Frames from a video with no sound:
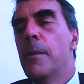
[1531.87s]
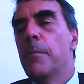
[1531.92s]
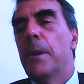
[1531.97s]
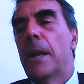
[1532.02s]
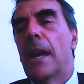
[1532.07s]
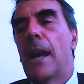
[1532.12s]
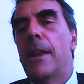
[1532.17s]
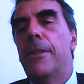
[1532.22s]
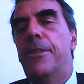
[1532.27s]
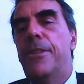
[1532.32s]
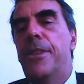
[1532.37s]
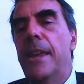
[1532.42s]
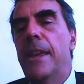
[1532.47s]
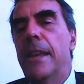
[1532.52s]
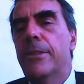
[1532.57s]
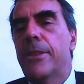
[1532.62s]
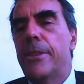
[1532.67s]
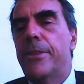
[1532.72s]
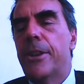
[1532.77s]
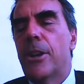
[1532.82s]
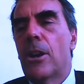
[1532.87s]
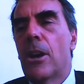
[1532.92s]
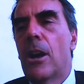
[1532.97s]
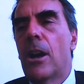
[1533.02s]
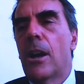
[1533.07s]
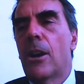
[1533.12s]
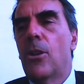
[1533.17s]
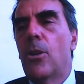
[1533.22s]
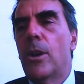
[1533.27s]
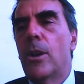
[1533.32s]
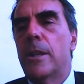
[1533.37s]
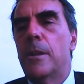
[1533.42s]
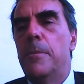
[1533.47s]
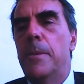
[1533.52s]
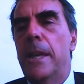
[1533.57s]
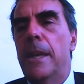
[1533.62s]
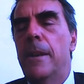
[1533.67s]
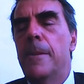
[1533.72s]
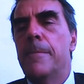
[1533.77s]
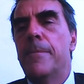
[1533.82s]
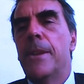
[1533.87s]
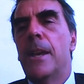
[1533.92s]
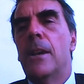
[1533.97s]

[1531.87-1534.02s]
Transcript: But I think that there are going to be